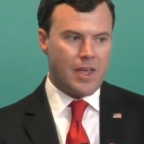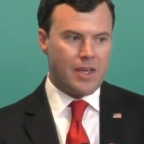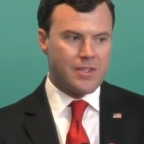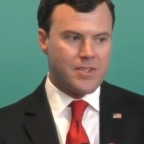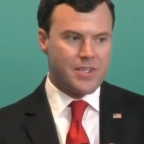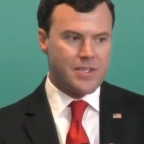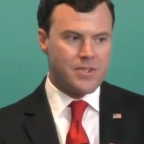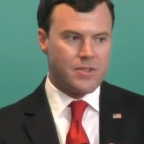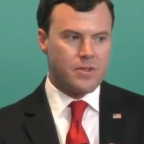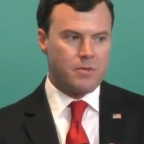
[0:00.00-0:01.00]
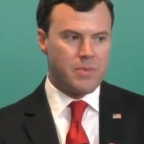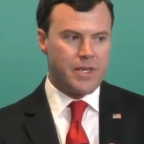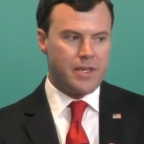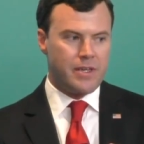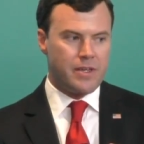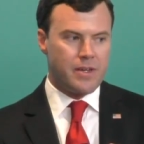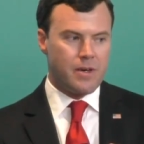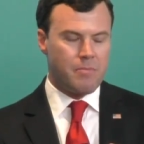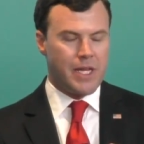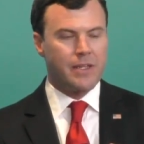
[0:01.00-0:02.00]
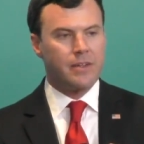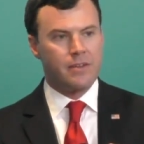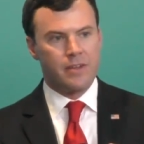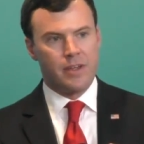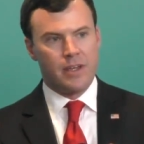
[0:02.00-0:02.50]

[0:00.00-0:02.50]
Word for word: exists, could be amended